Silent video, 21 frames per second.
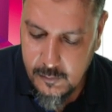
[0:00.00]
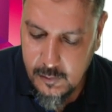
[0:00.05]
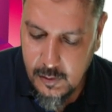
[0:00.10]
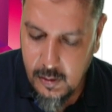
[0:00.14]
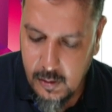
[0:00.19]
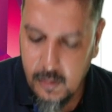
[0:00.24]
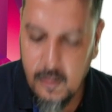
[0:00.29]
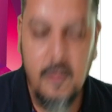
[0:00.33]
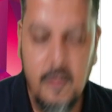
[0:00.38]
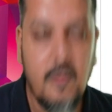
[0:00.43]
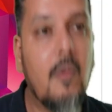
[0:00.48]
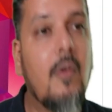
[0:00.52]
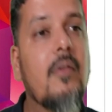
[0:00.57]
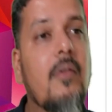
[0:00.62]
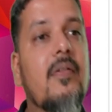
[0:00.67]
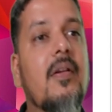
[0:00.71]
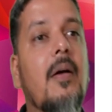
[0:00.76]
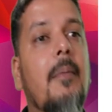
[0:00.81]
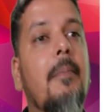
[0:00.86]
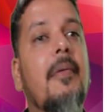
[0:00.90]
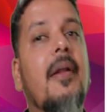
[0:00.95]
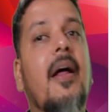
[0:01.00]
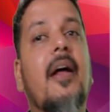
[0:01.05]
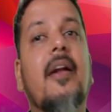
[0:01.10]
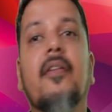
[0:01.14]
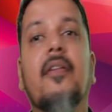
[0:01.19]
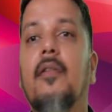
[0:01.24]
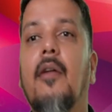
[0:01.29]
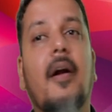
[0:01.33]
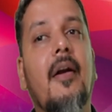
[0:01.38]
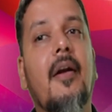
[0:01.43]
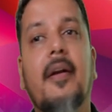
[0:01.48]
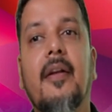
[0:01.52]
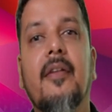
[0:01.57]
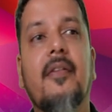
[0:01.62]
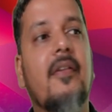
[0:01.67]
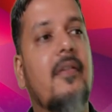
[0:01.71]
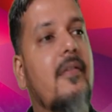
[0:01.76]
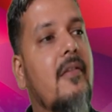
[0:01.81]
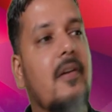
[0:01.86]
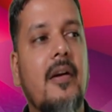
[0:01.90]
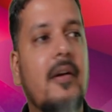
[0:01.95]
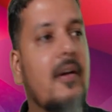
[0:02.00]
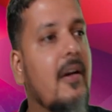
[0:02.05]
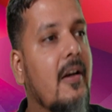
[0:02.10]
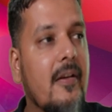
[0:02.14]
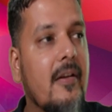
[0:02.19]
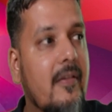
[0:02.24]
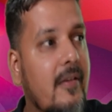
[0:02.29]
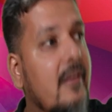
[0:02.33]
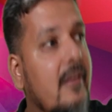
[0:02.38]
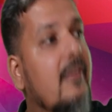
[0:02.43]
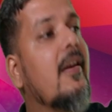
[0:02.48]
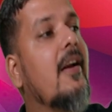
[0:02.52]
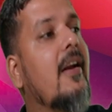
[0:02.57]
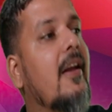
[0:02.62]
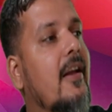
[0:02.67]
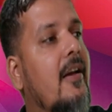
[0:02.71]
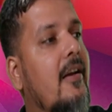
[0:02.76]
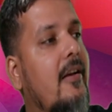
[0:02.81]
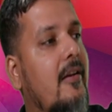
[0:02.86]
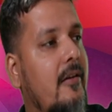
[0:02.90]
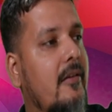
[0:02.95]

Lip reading: Though supplier is not registered, it is his headache.